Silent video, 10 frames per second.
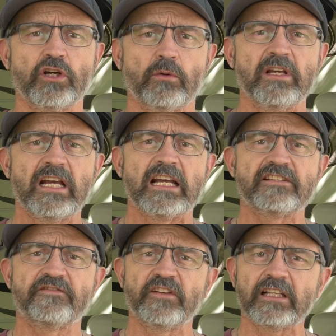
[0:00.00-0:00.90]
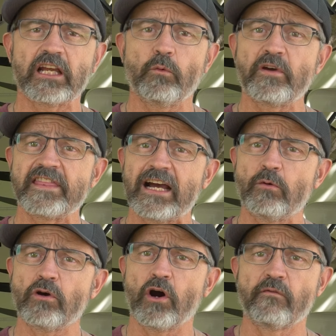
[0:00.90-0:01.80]
tote is filling it
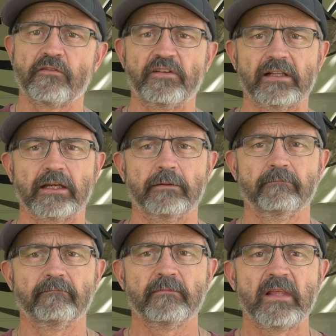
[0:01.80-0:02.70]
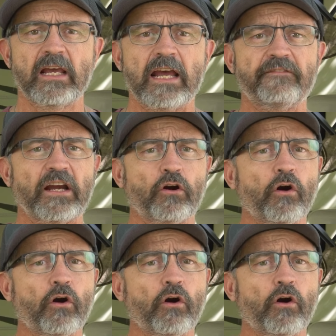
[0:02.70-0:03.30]
without overfilling it. If I